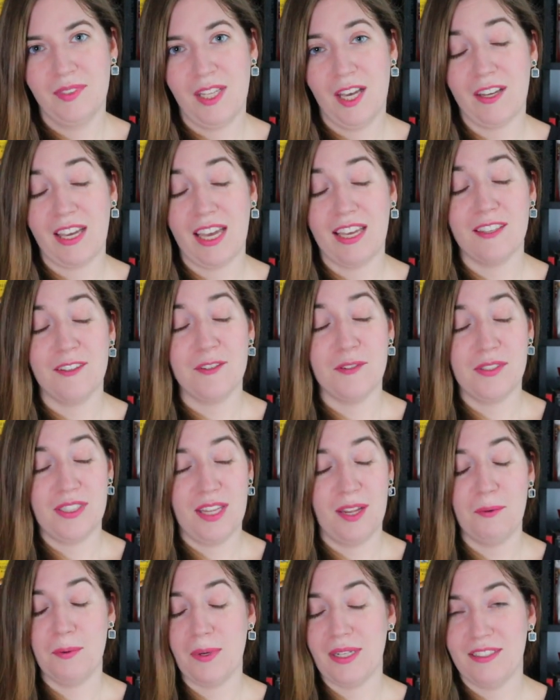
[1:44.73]
Okay, you
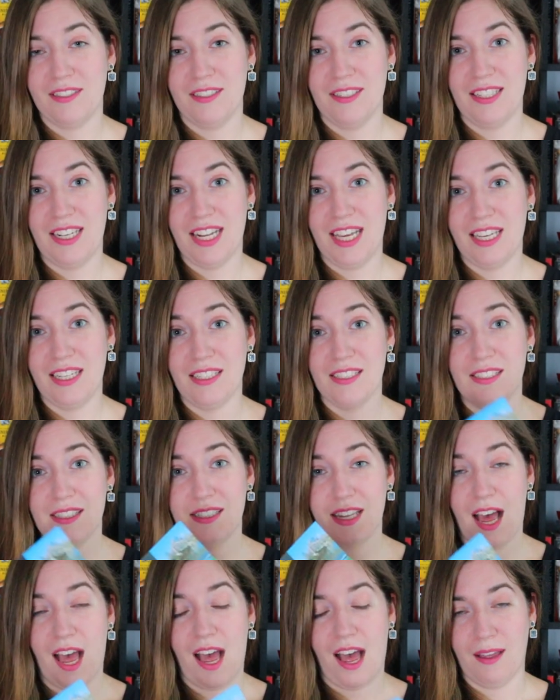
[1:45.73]
said Whitsundays,
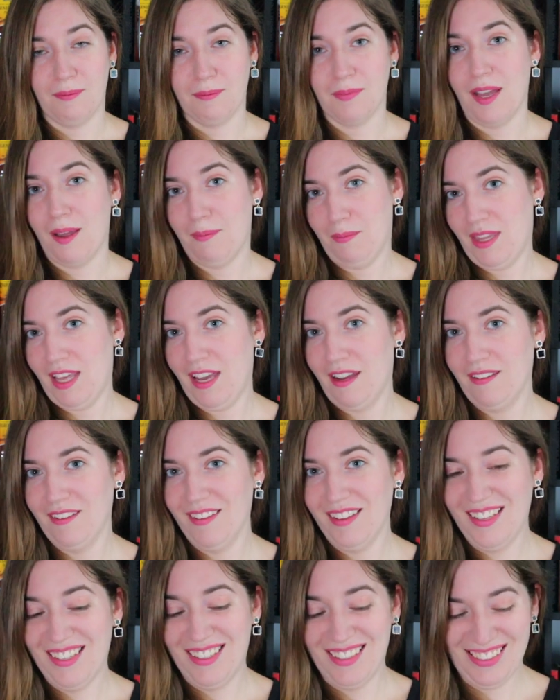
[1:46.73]
I'm there.
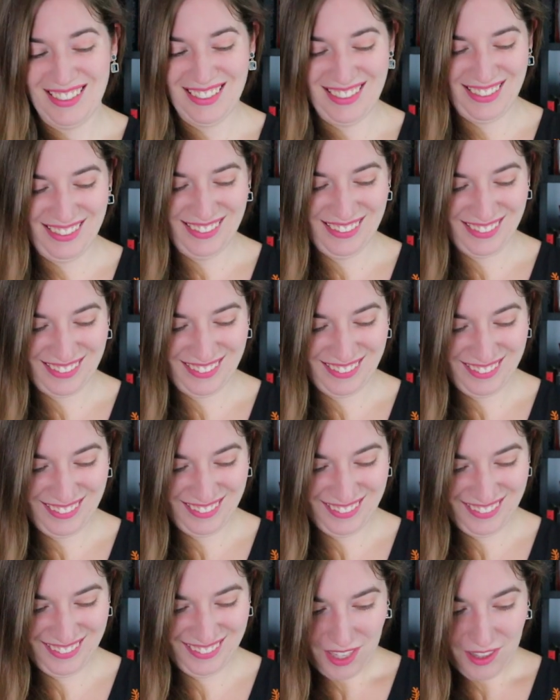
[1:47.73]

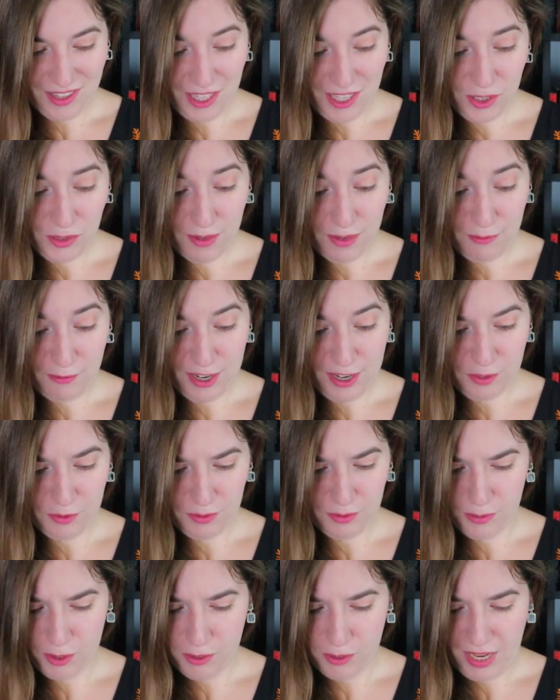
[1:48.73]
They also have fares
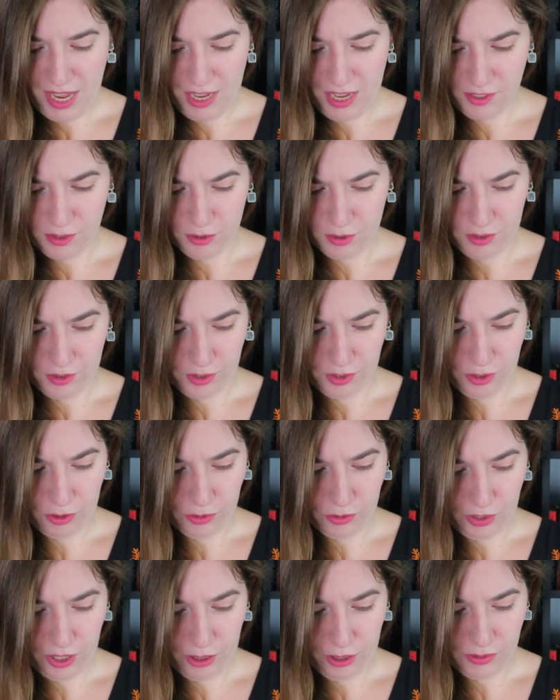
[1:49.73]
from Newcastle to the
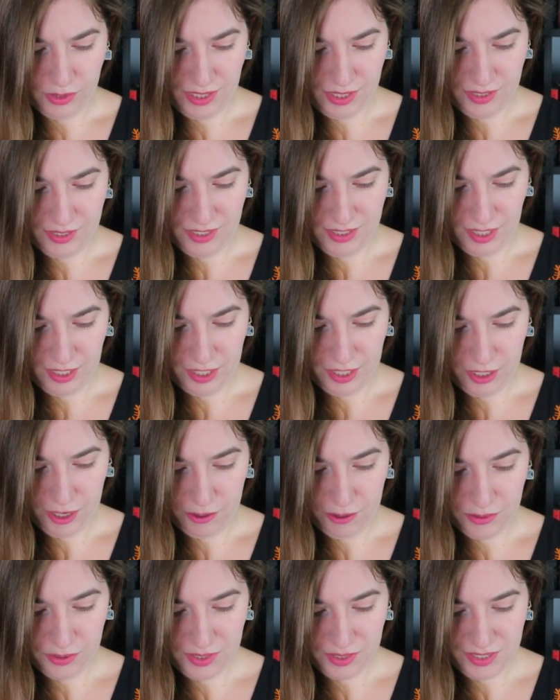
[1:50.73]
Gold Coast and Sunny
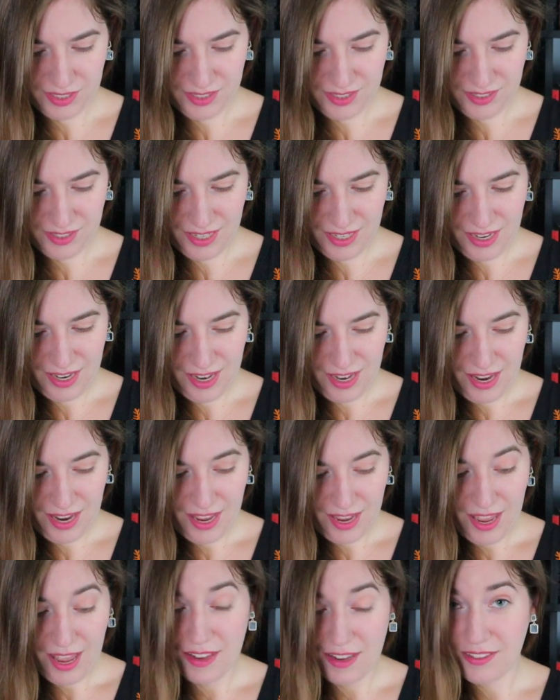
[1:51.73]
Coast,
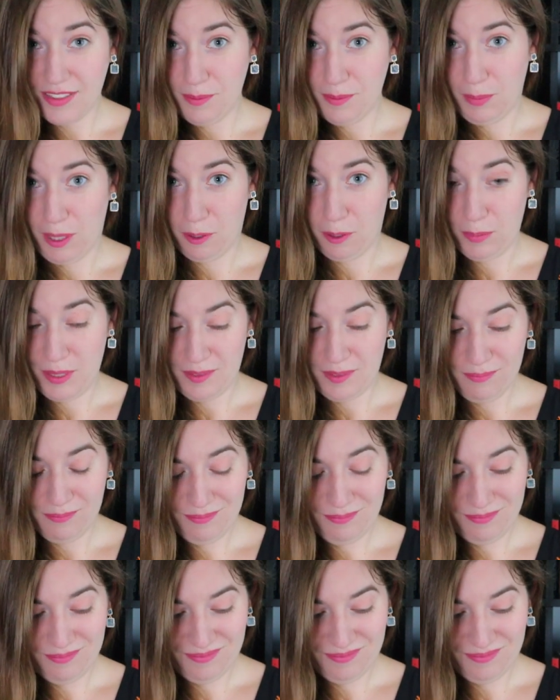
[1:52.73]
and to Melbourne.